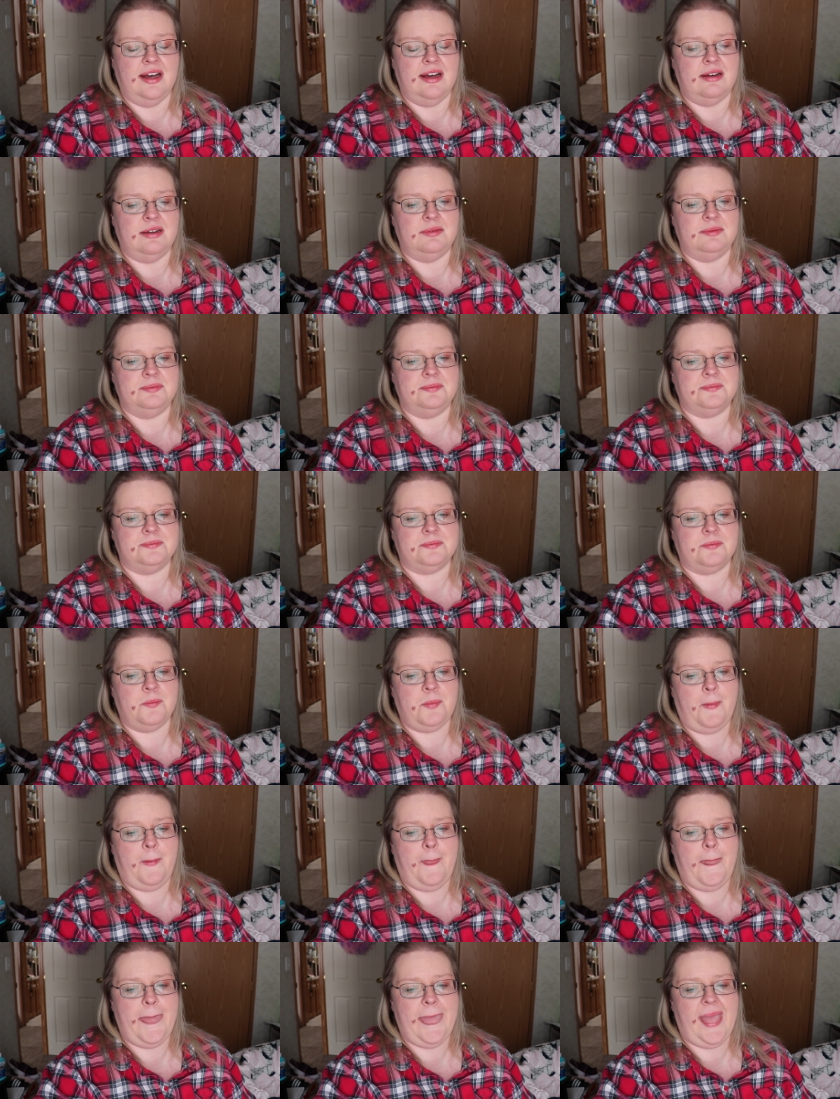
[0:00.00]
Um,
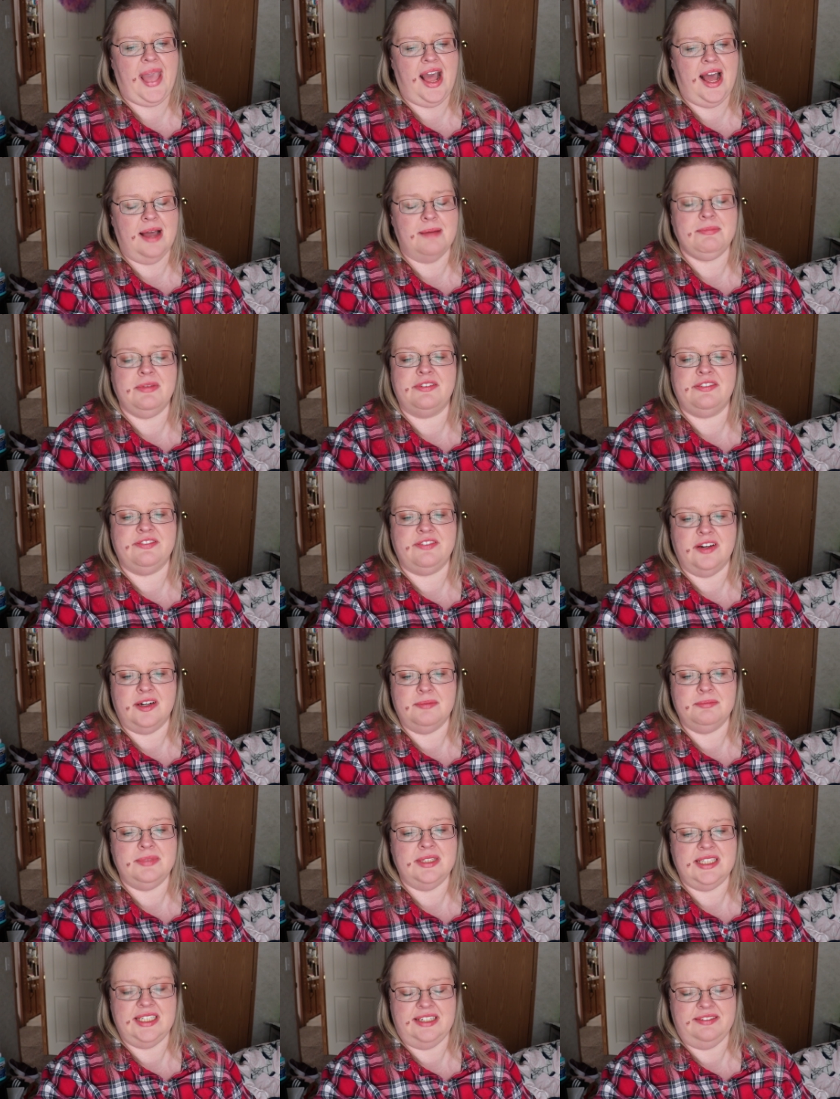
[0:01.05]
I'm a
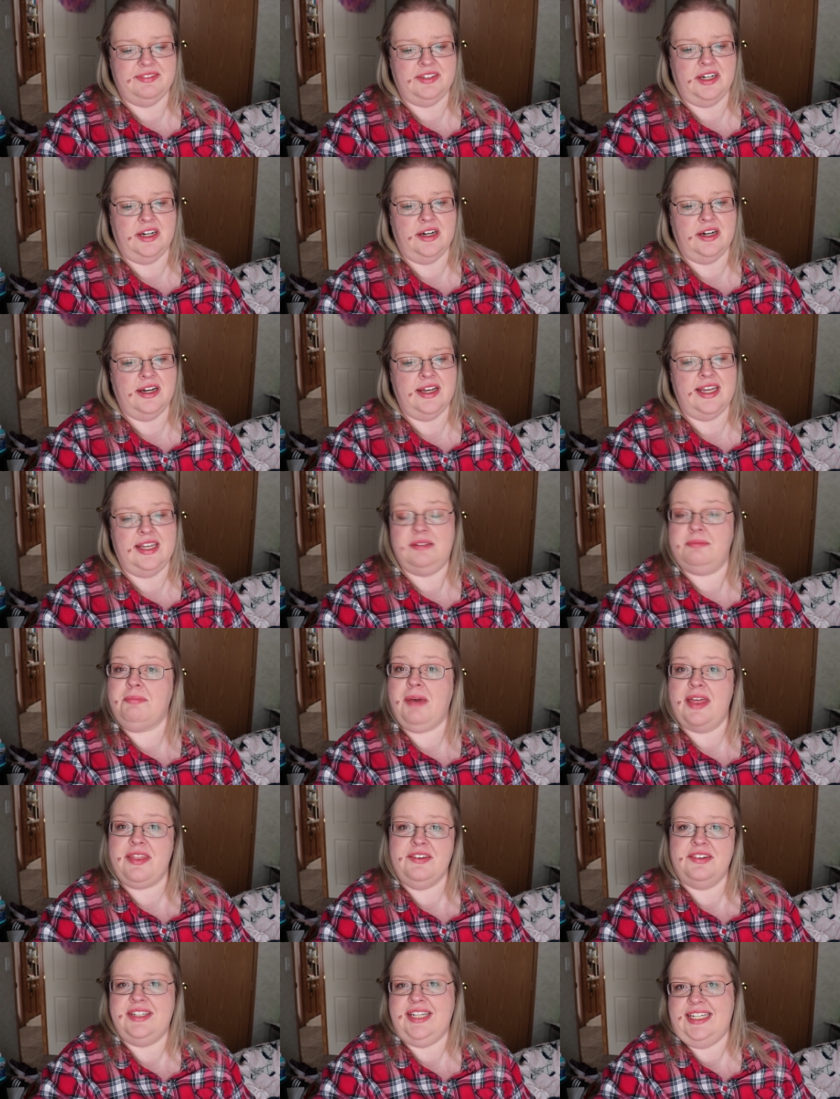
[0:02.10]
firm believer in
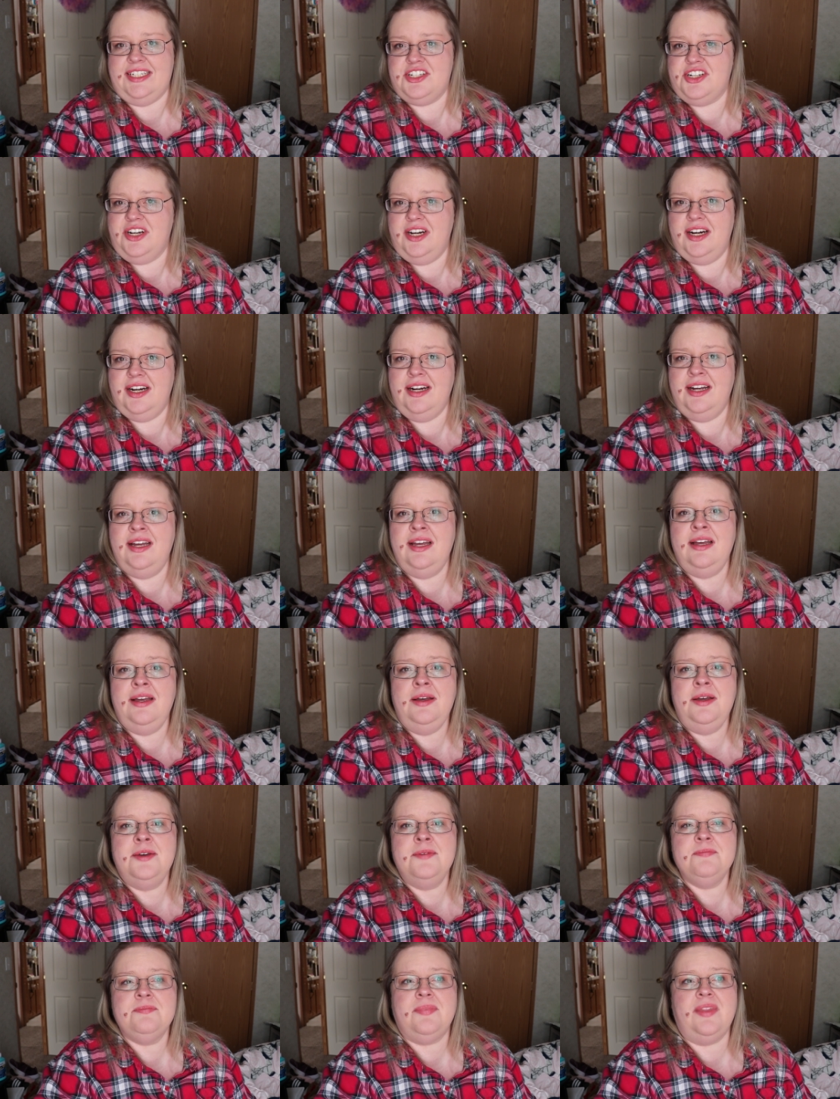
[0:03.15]
Mother Nature
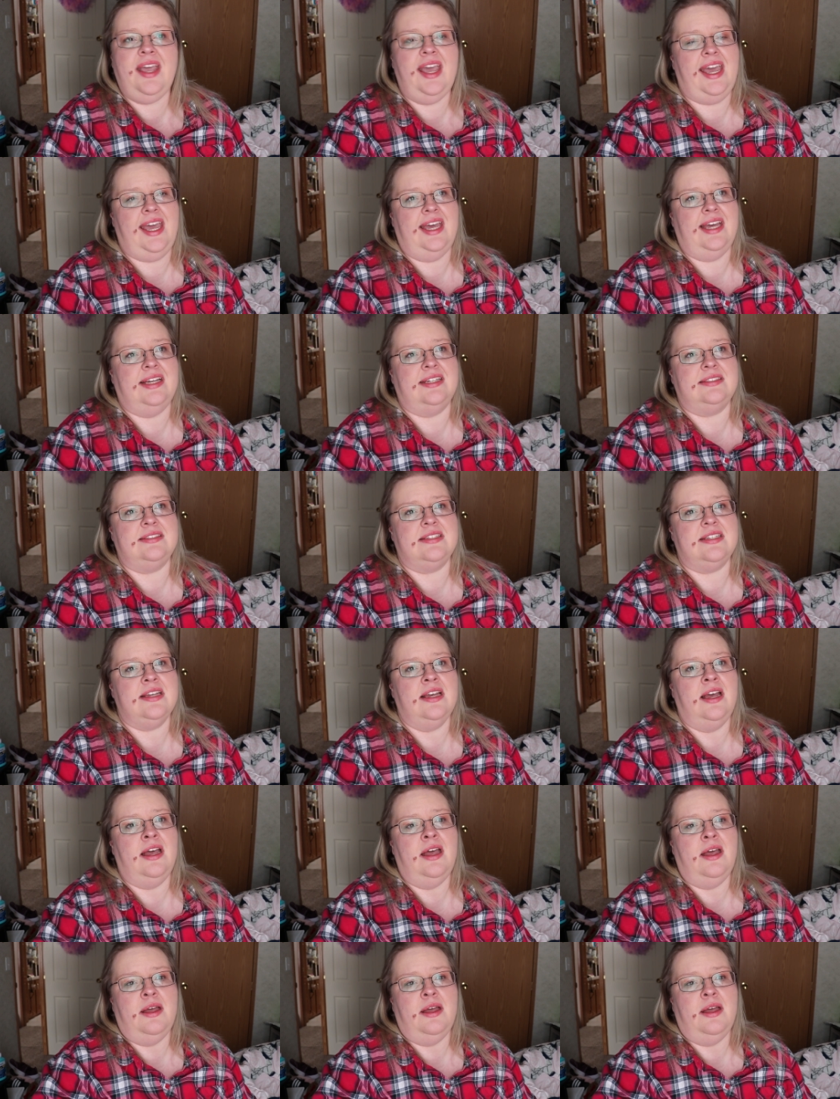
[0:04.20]
and